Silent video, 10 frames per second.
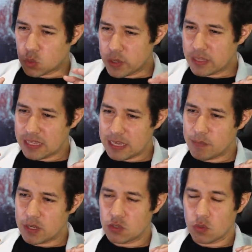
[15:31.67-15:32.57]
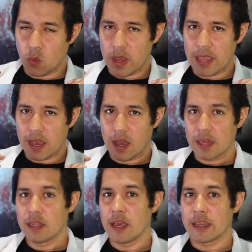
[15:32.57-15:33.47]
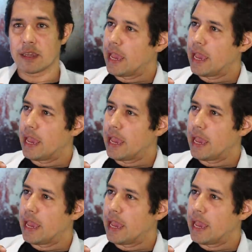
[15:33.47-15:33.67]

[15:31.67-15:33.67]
tweak the image the way I'd like.